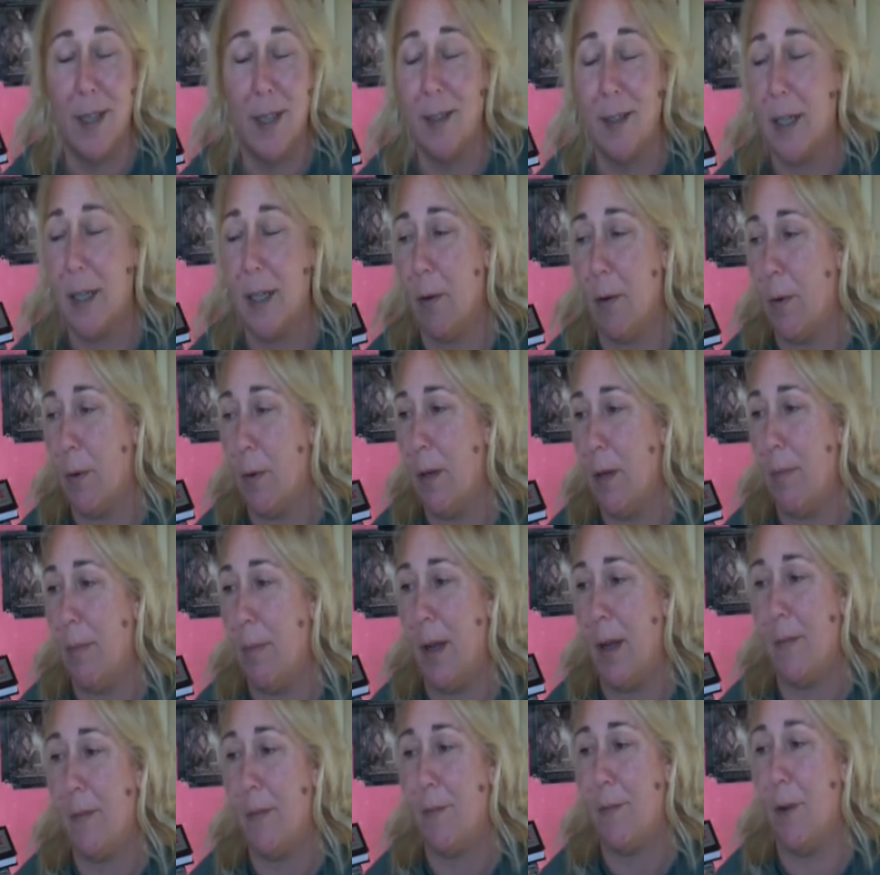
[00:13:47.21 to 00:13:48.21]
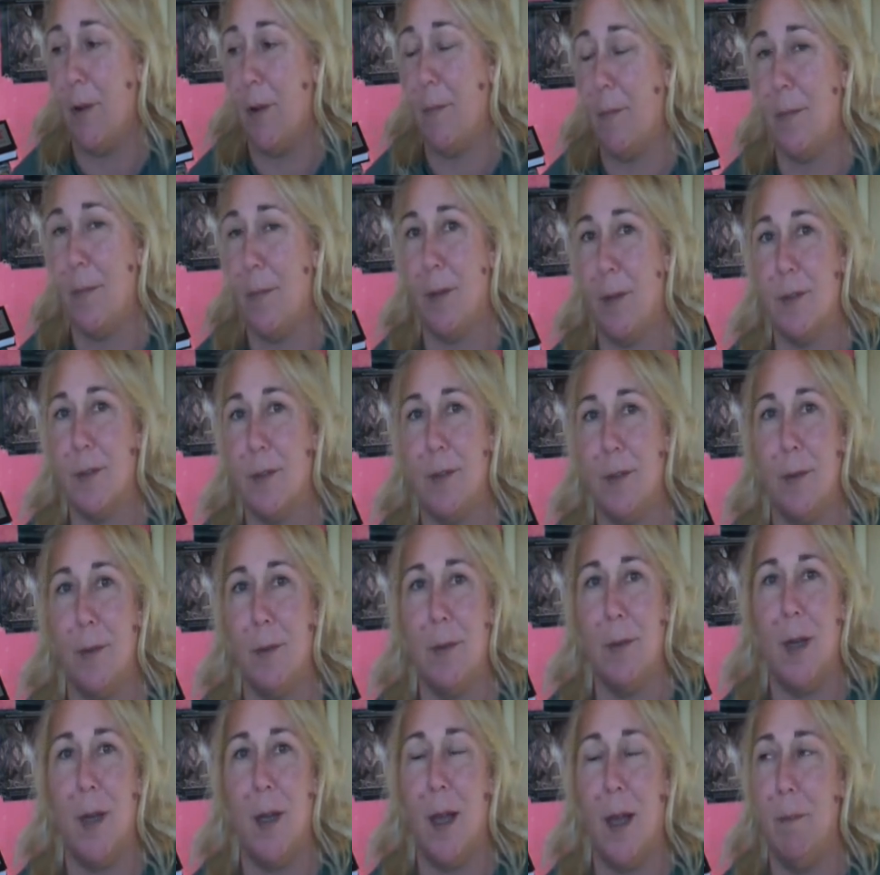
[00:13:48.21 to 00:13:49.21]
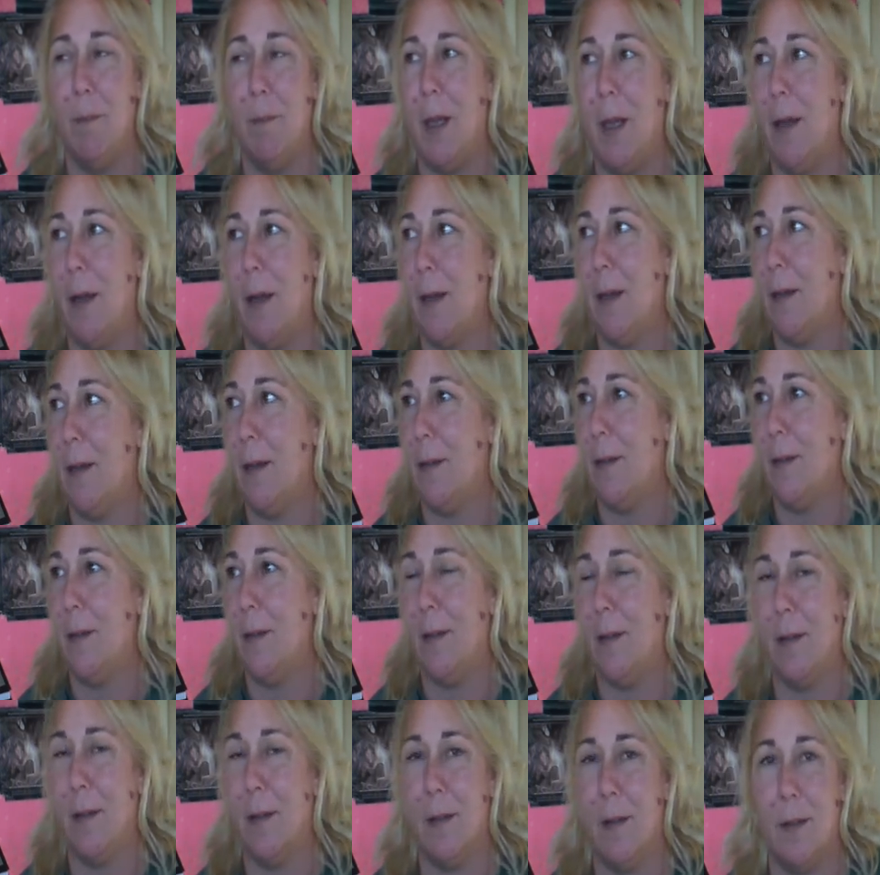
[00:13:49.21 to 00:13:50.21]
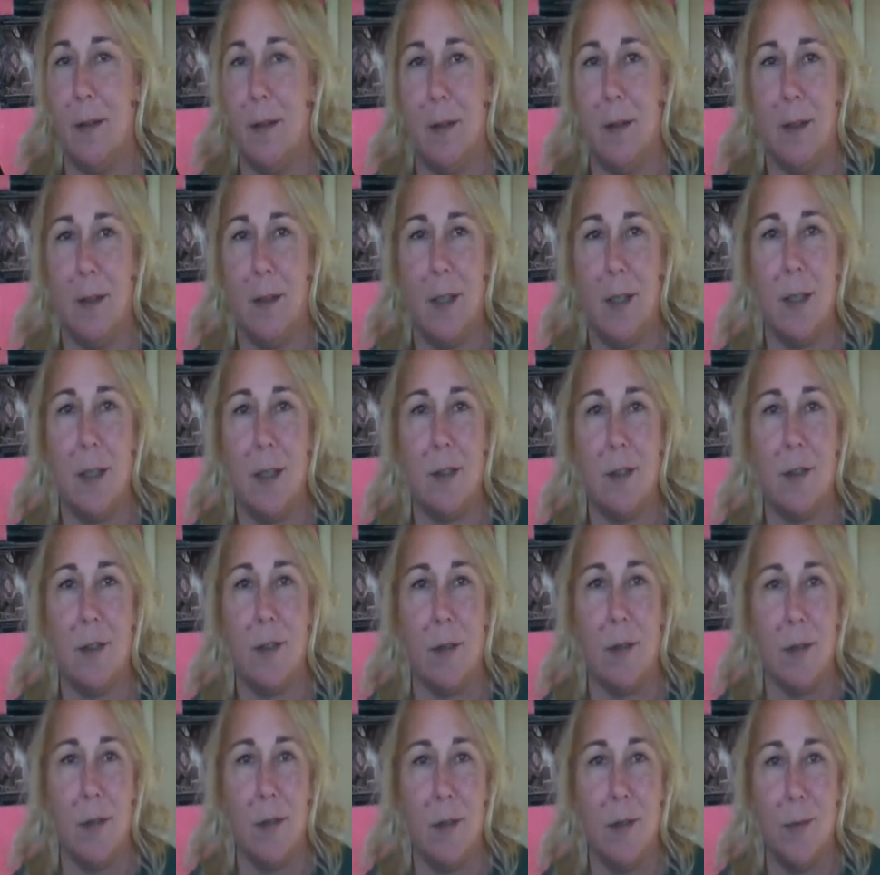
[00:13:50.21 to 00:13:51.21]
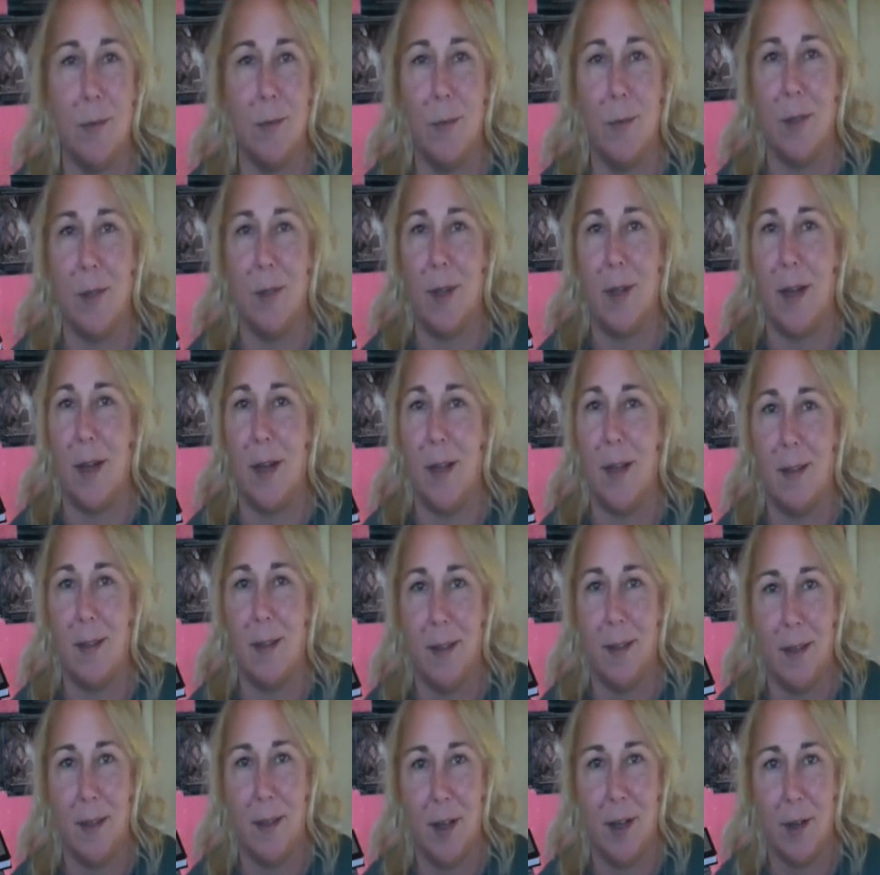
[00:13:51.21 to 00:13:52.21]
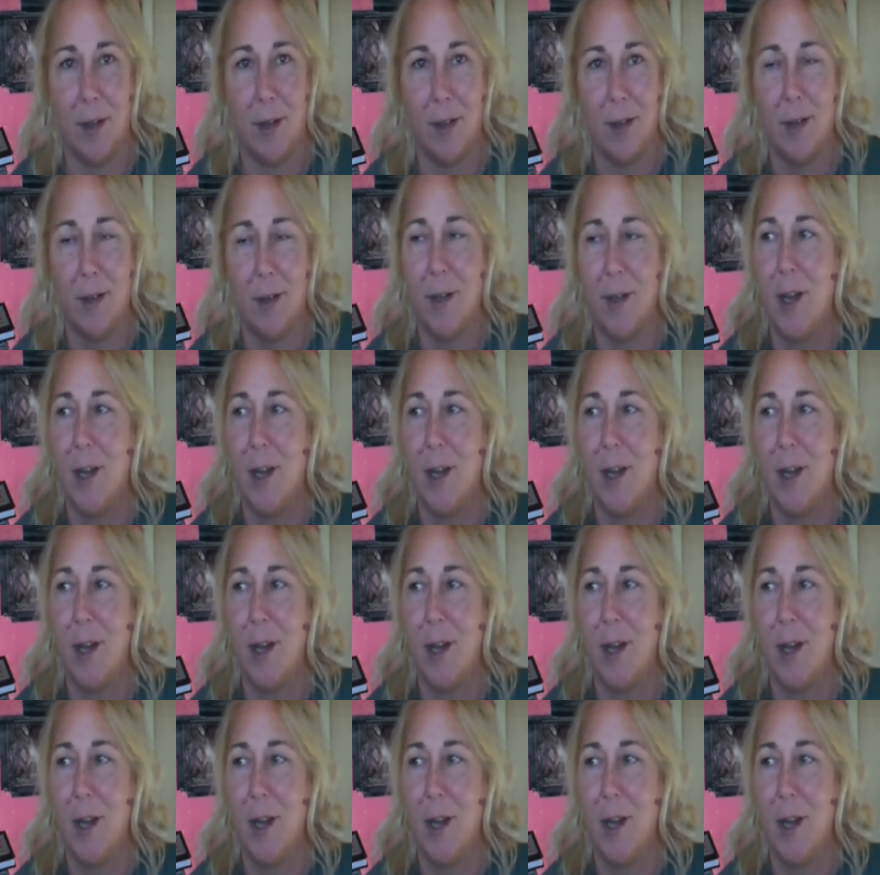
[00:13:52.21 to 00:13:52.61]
I don't care where you buy it from. There's no, I'm not concerned with anything there.